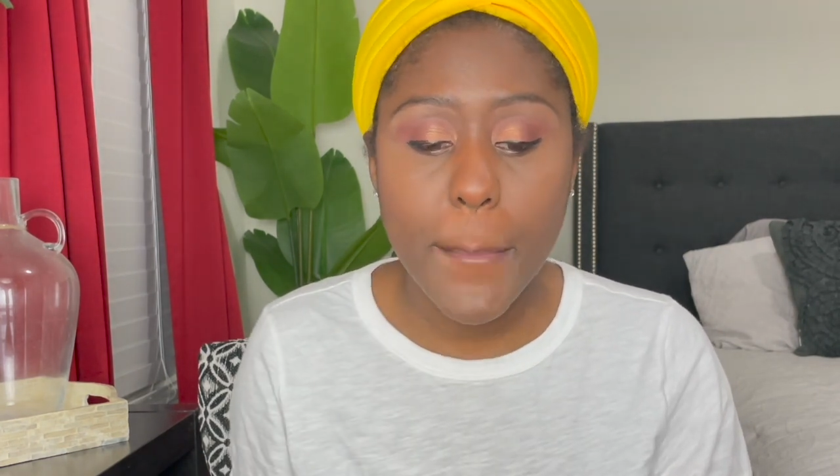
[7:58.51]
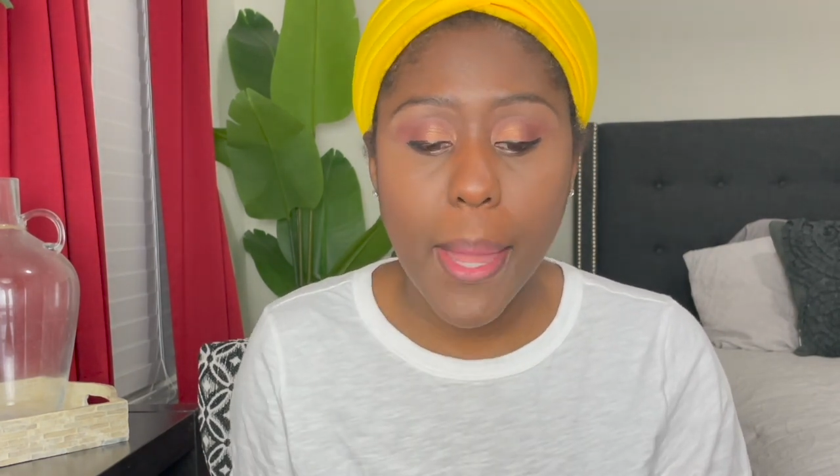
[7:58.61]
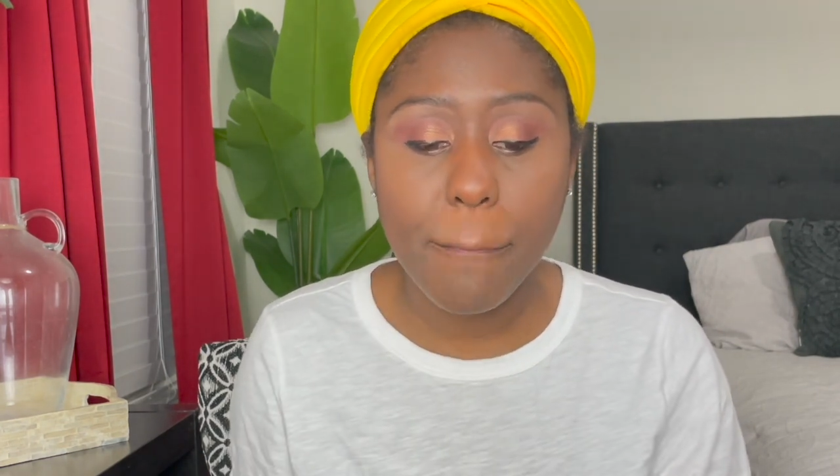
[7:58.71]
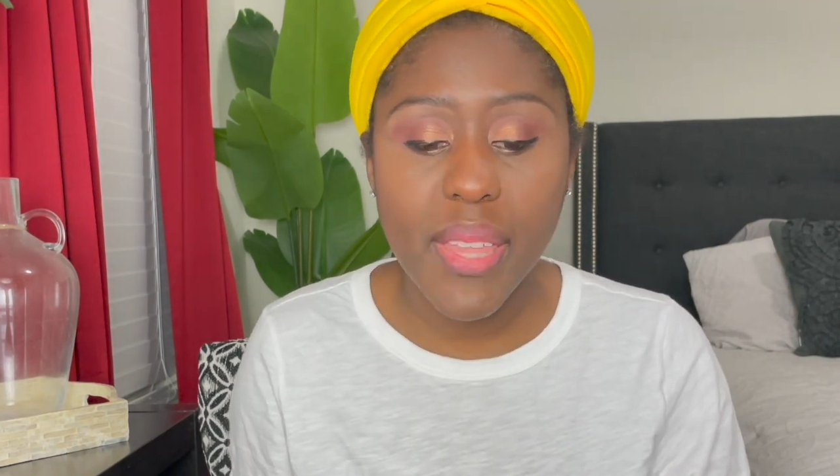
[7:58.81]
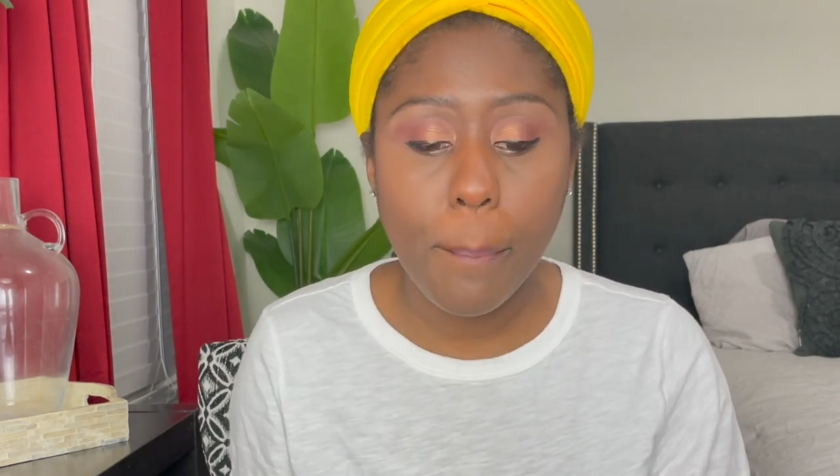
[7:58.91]

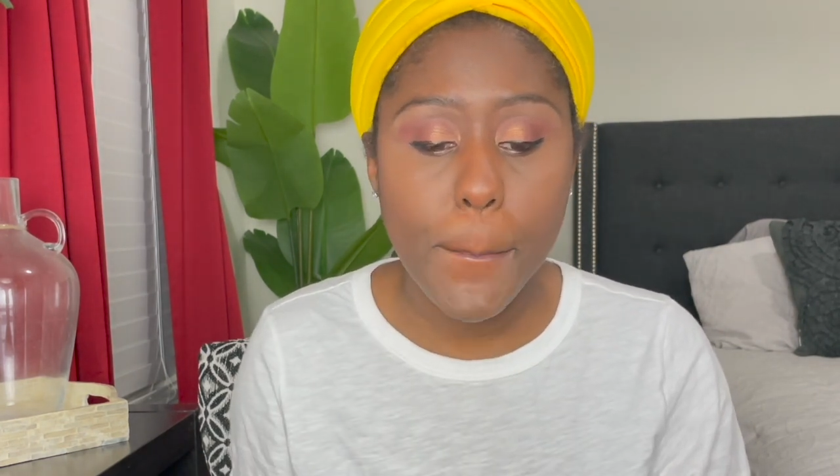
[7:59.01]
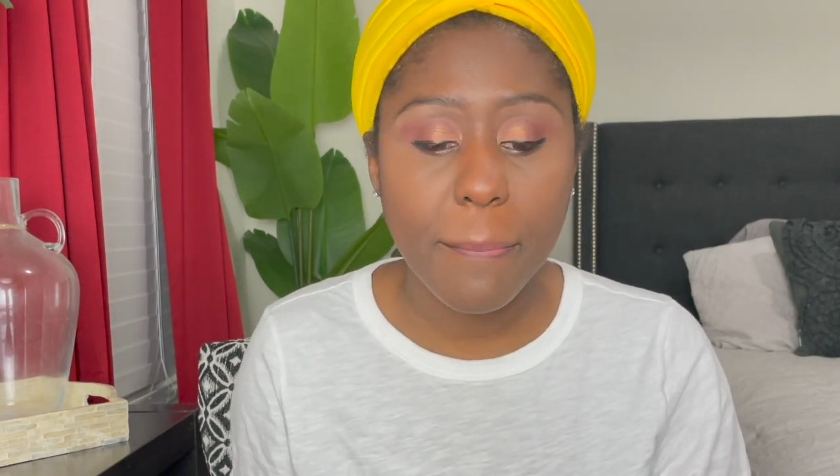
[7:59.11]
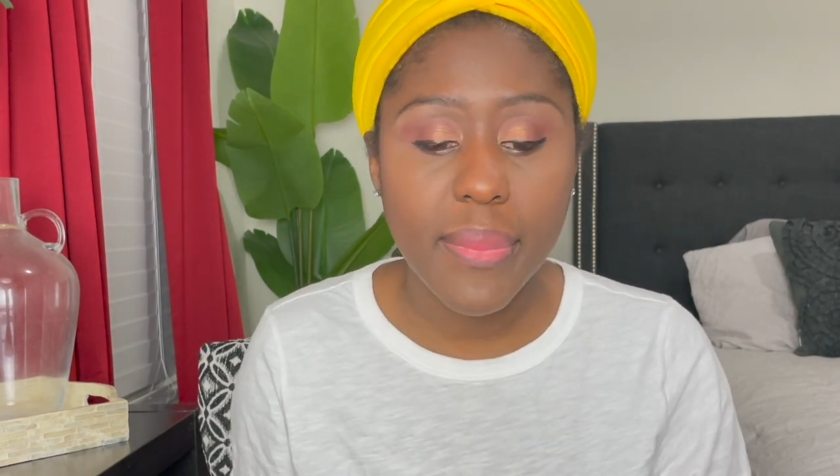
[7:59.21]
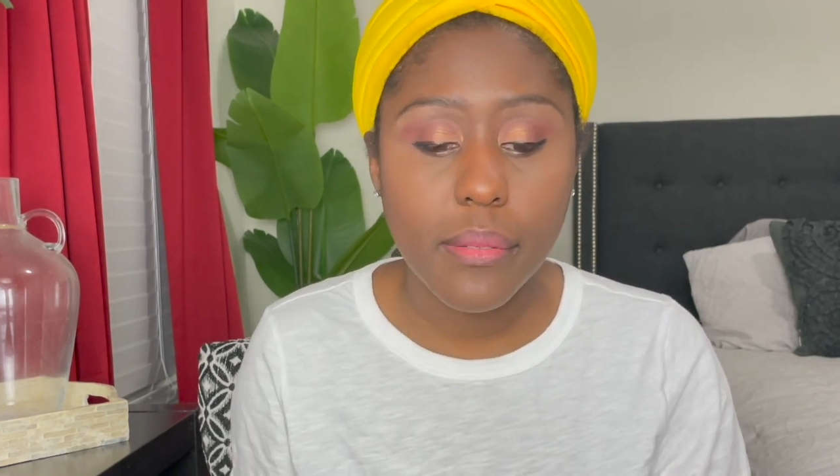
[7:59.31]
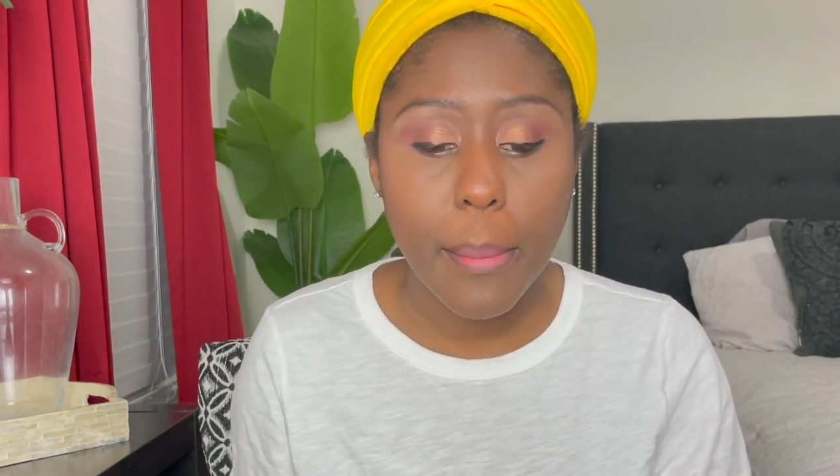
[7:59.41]

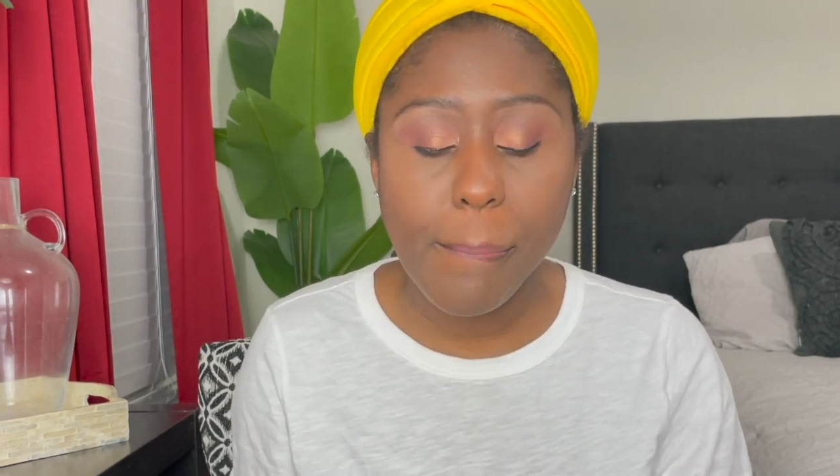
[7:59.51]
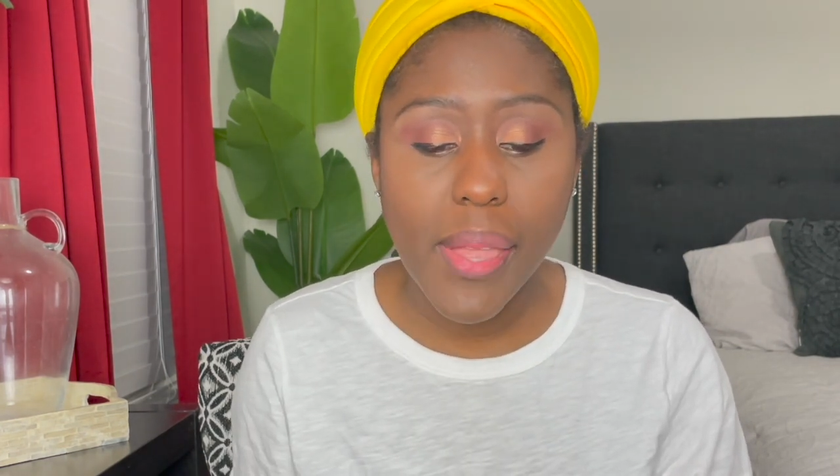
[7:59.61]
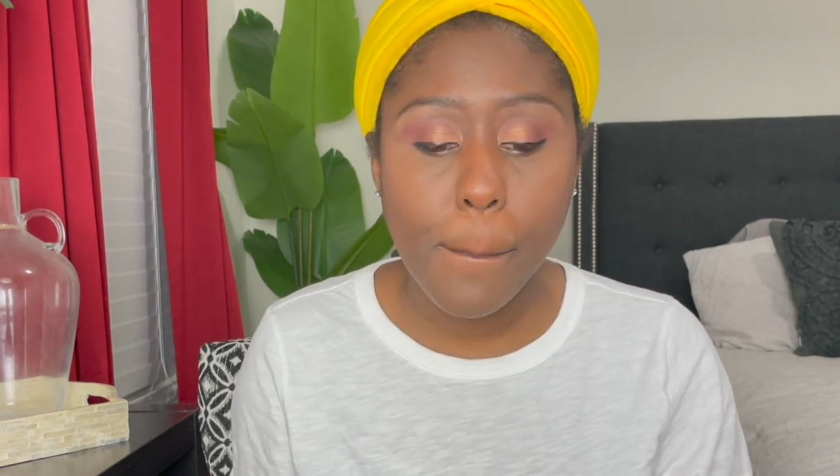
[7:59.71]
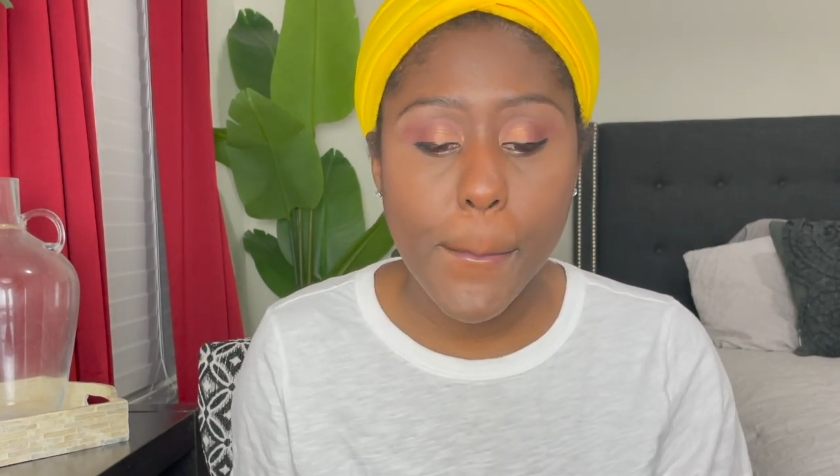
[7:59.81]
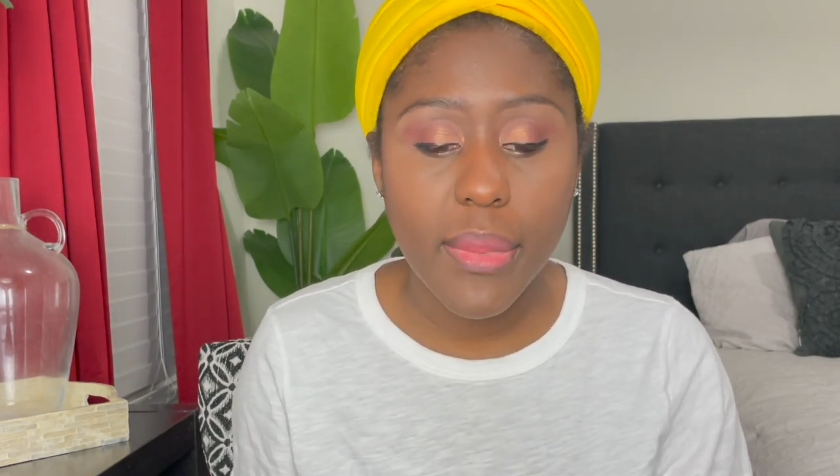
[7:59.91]
academy for
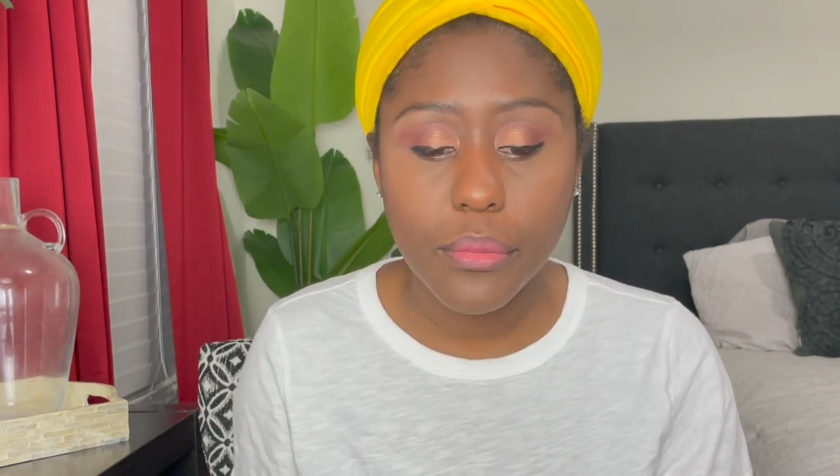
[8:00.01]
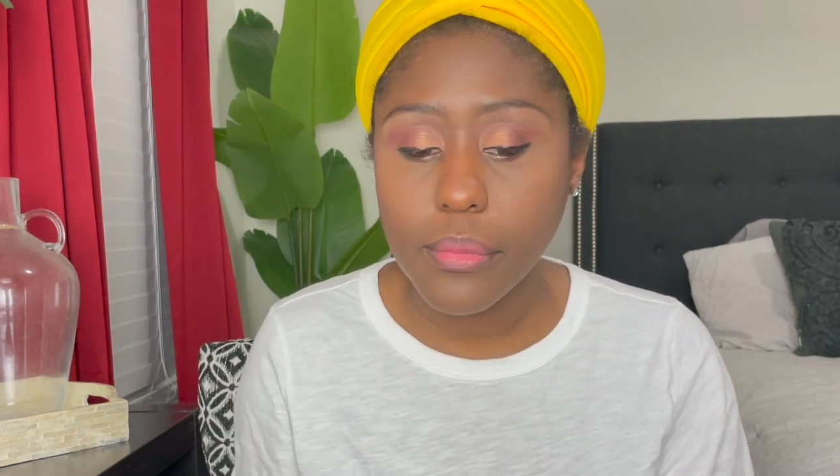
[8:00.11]
makeup, they